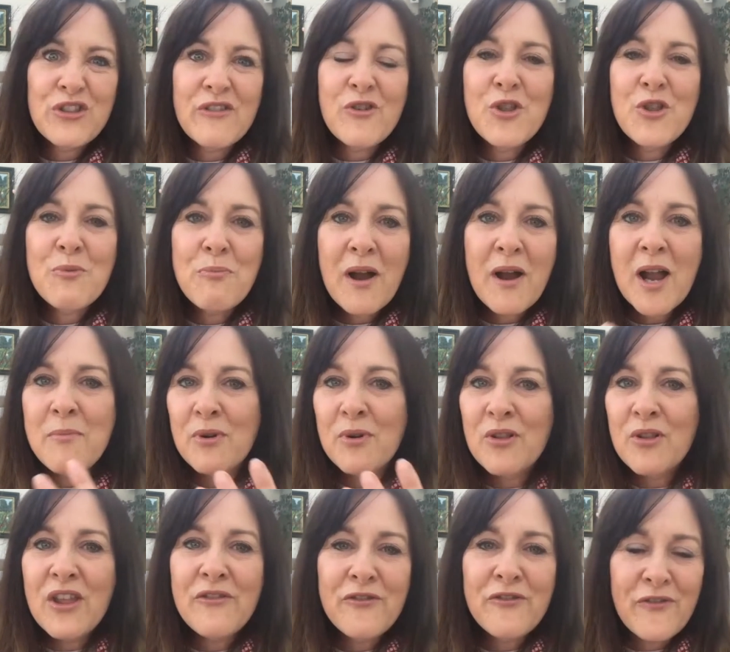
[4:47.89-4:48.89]
They've got the Bible
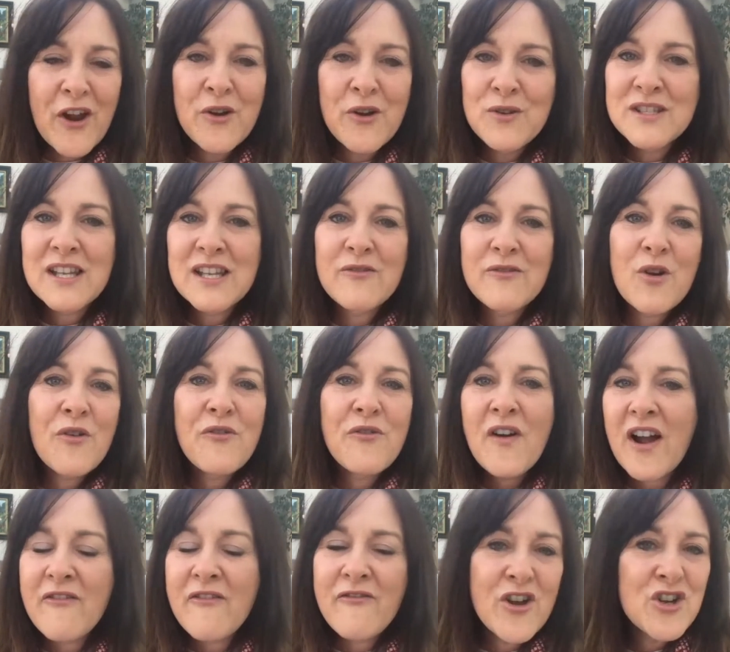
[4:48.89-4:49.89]
on their phones, they've got
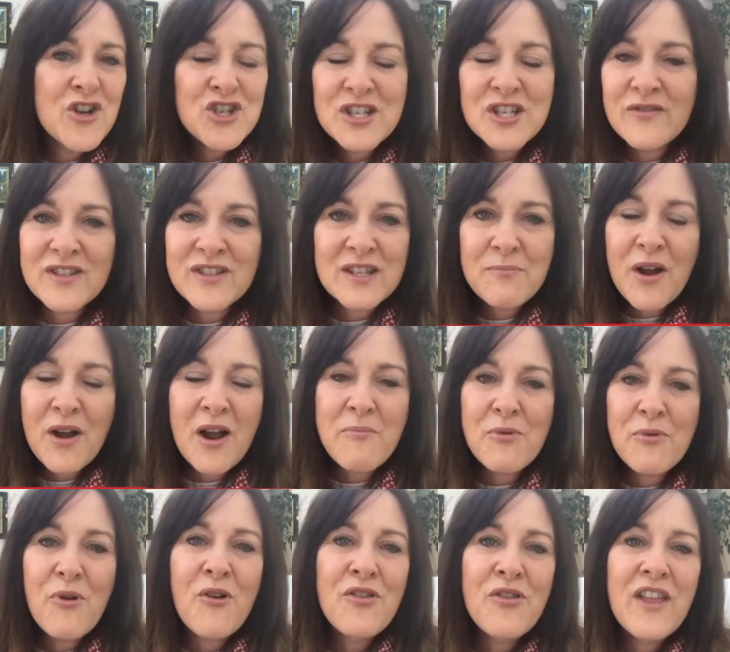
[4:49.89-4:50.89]
5 versions of the
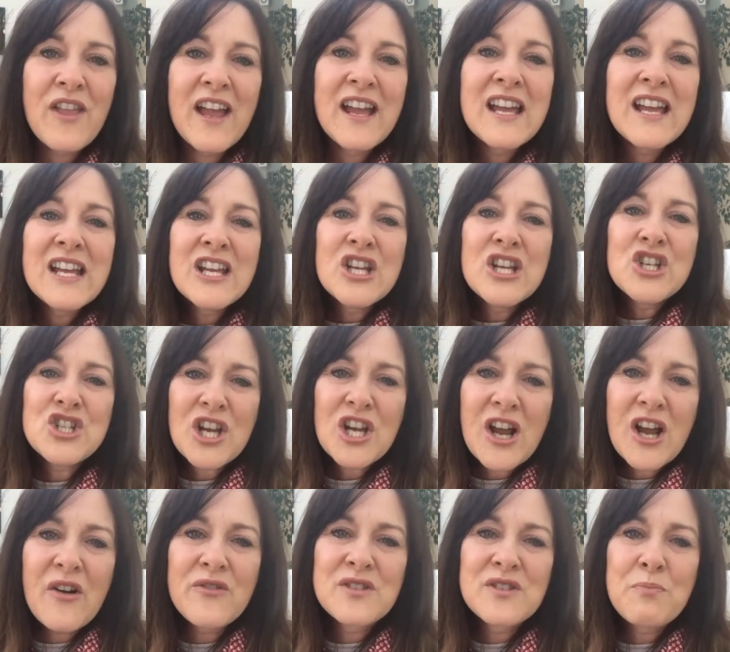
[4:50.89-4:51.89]
Bible on their
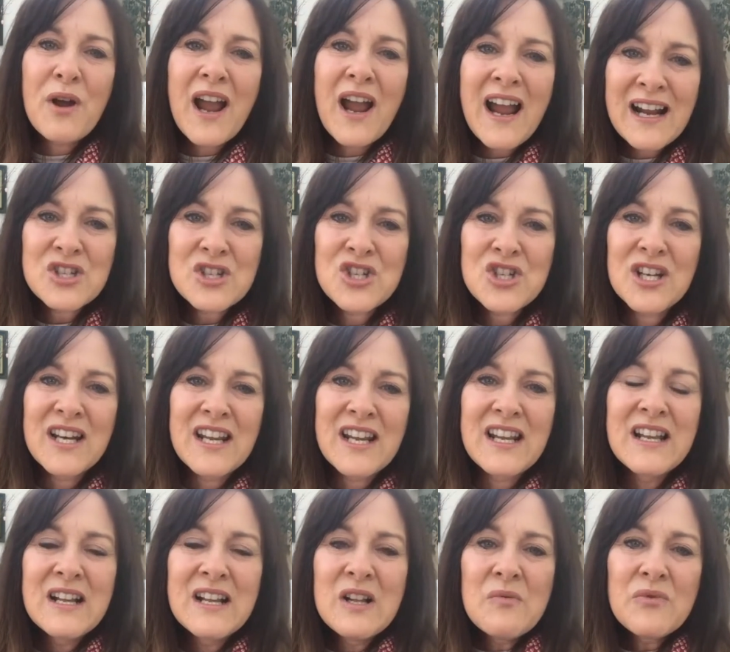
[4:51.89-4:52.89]
shelves, but
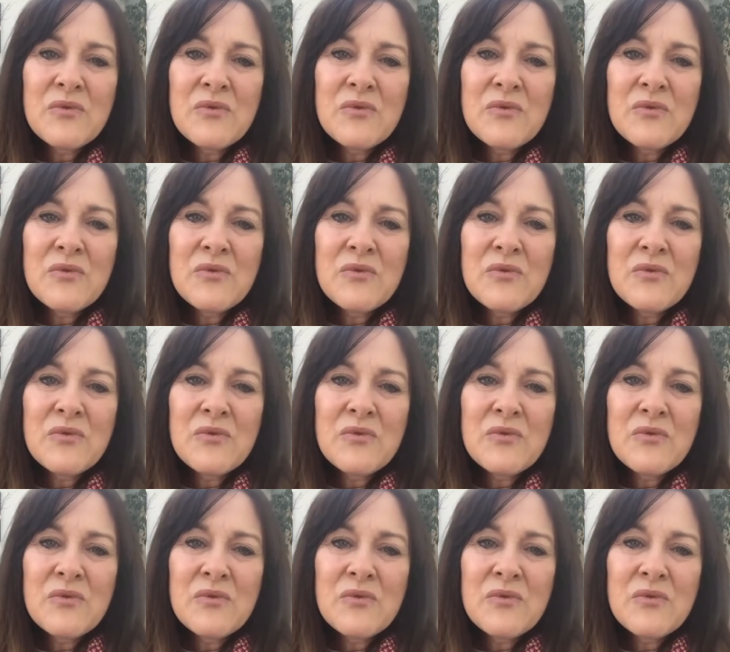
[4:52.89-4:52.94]
actually